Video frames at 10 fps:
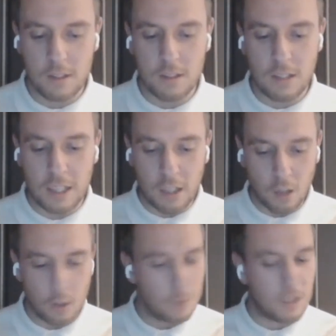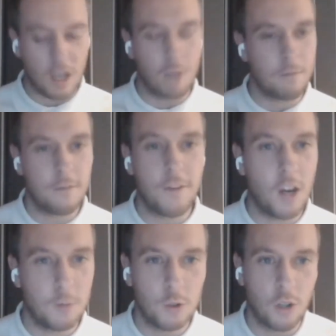they can only become
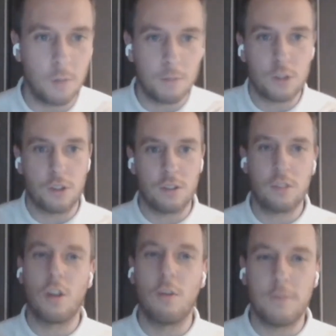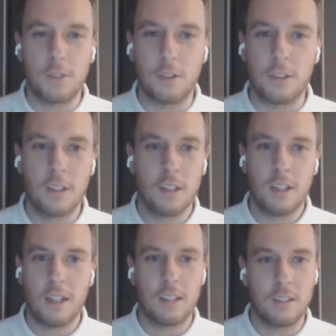far more confident,
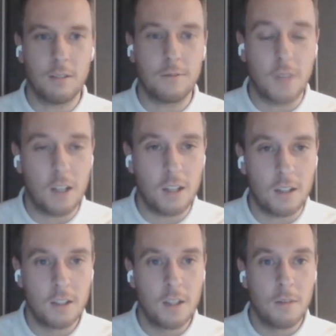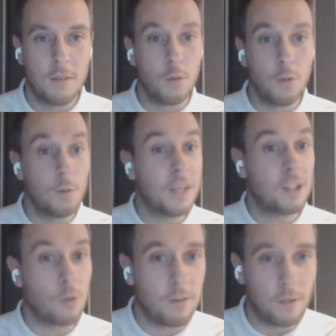and far more better
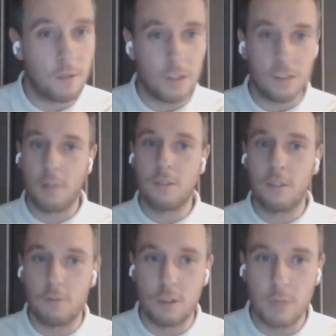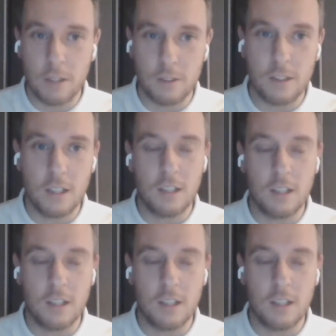qualified to go into the real world at the end.